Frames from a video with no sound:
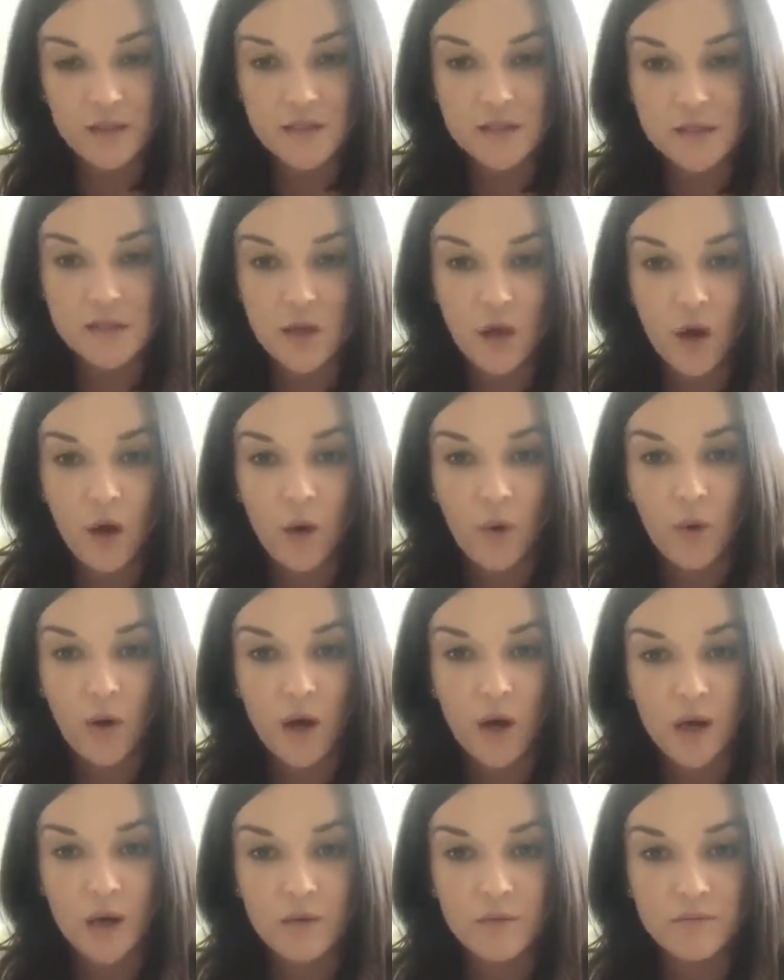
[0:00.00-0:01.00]
And
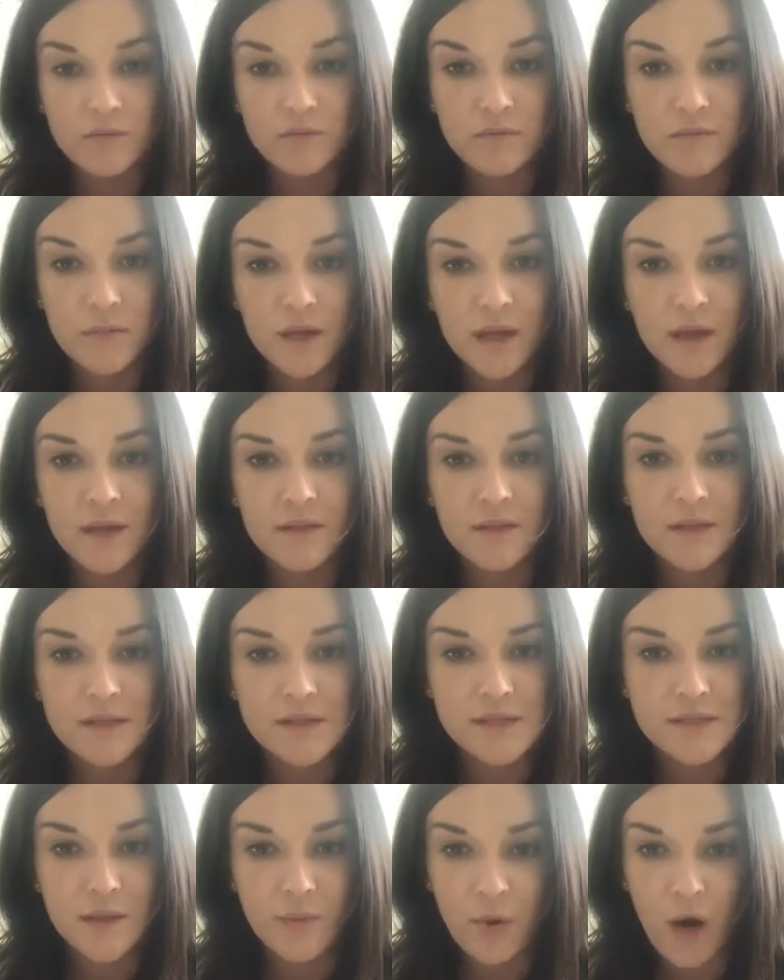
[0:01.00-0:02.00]
so again,
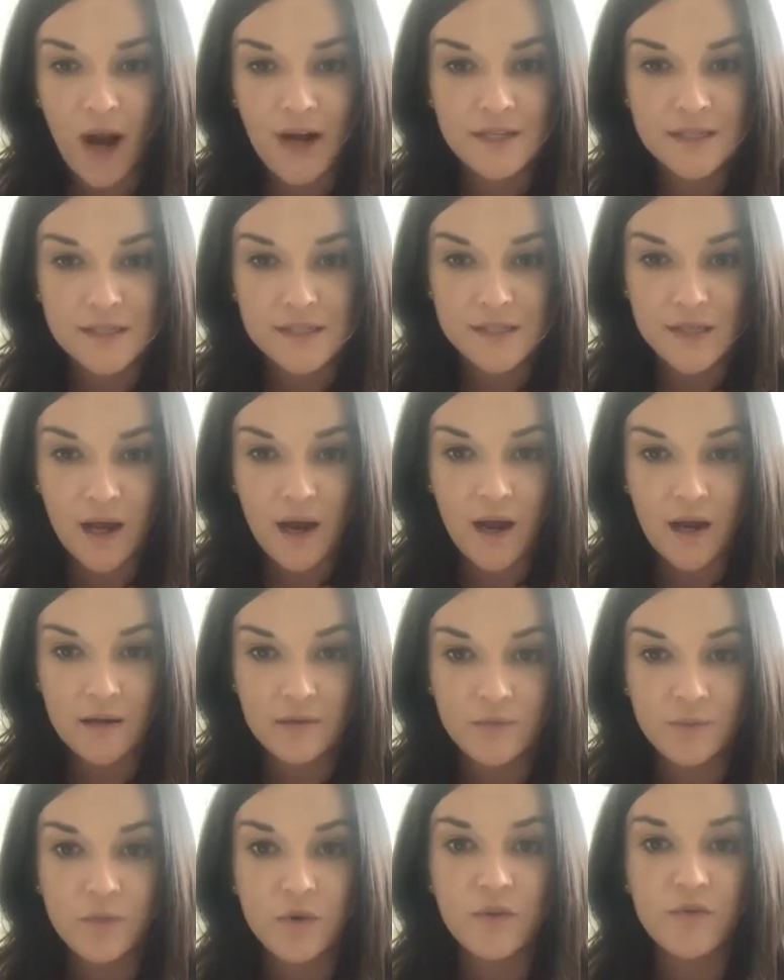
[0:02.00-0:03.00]
this is a practice
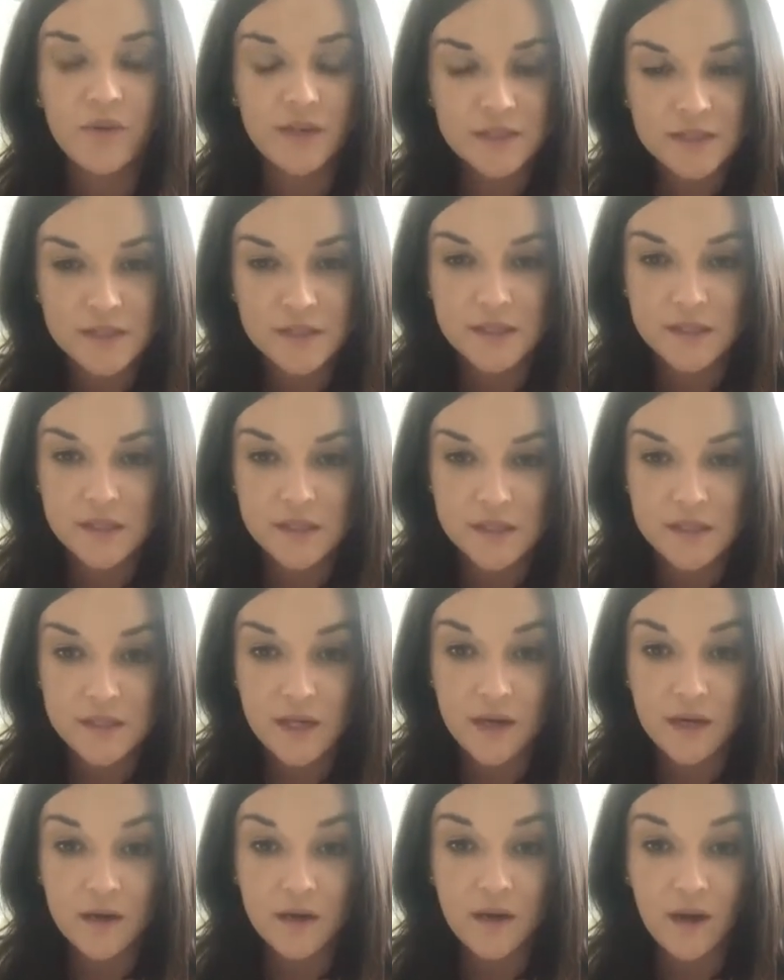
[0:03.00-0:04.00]
that prevents disease
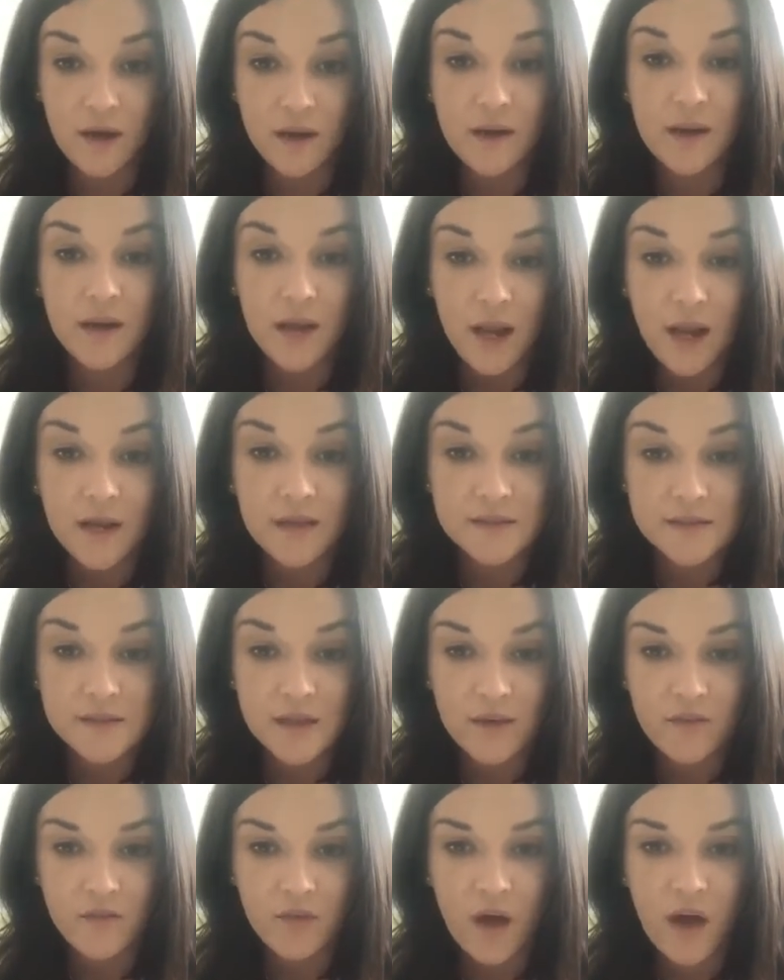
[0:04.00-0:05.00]
and can
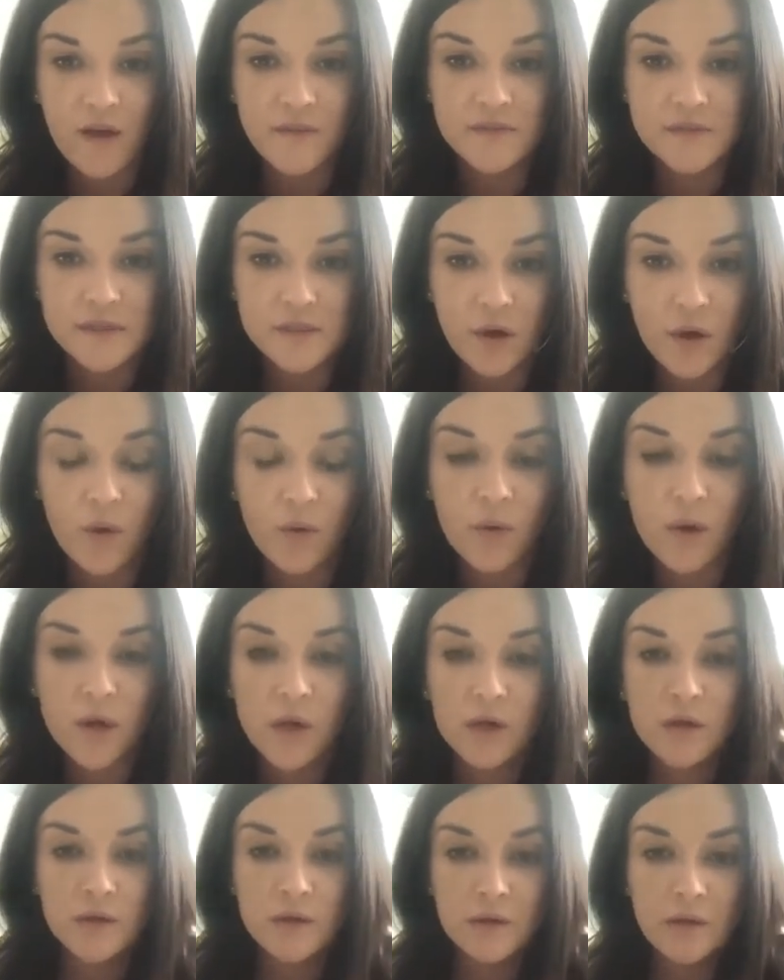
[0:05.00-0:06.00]
save lives. So
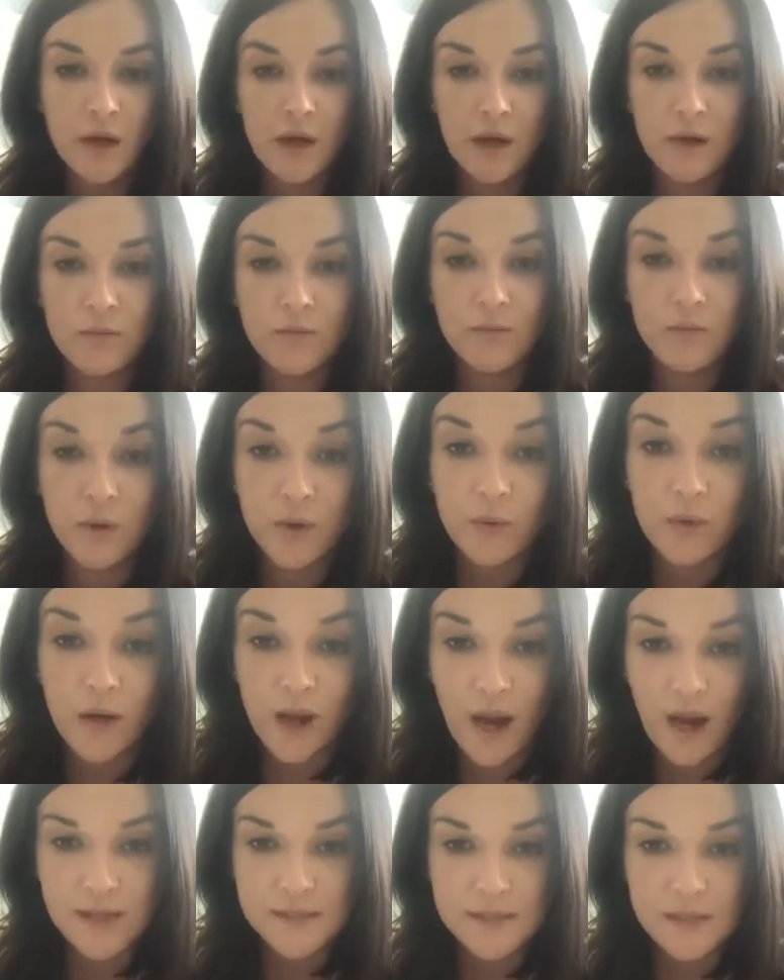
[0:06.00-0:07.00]
we would
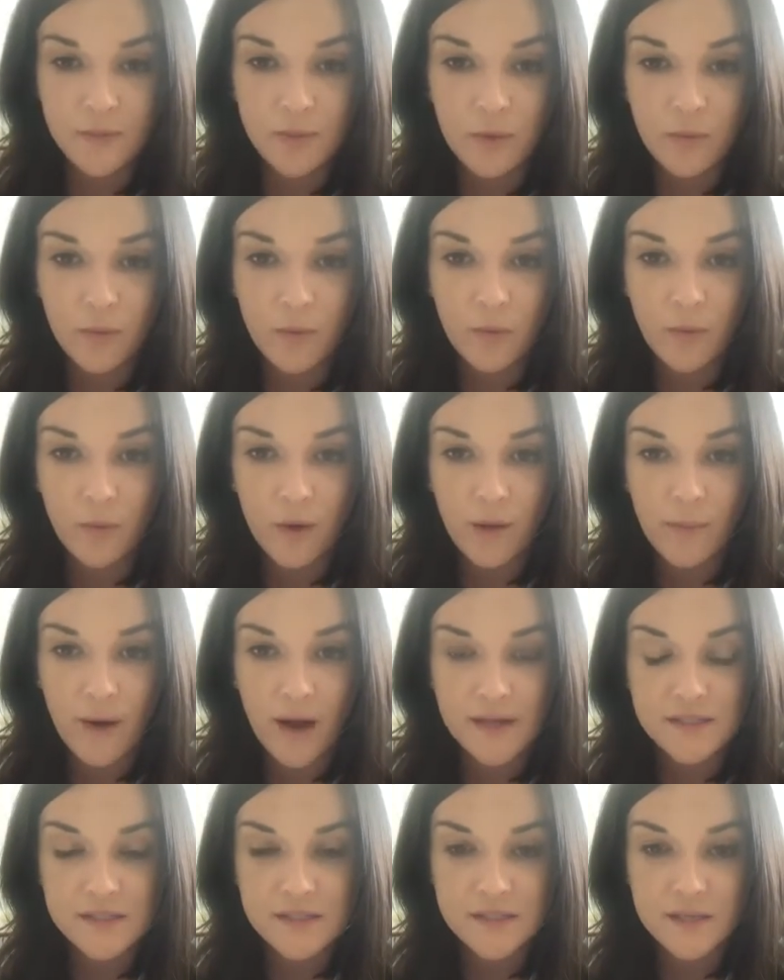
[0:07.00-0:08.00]
ask that people wear
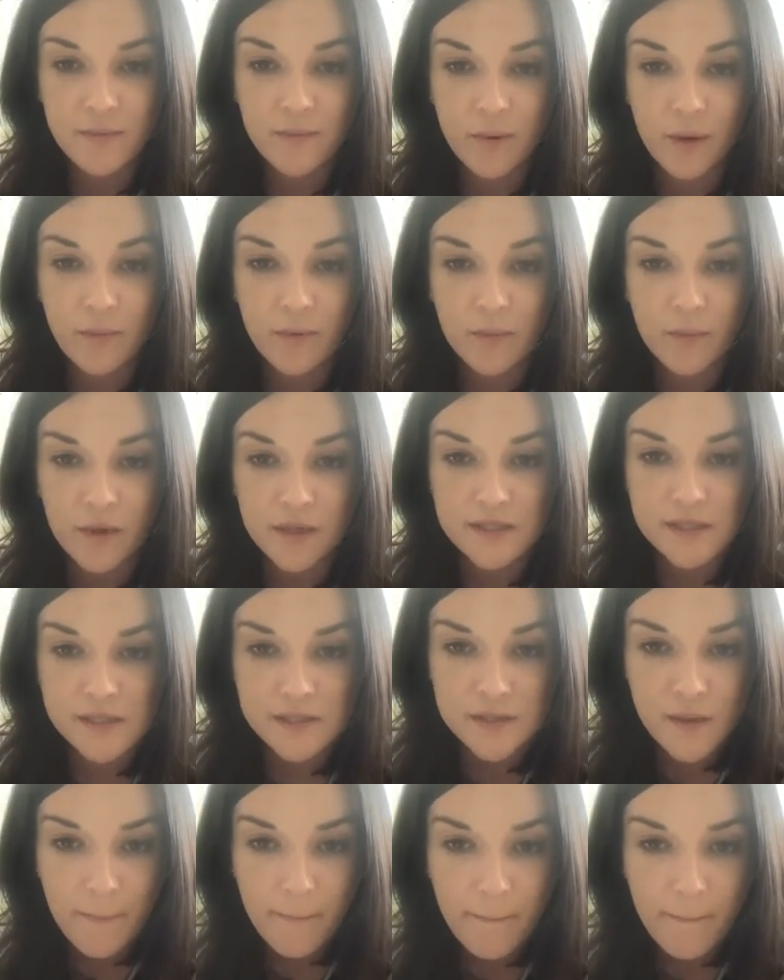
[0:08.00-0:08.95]
masks in public places.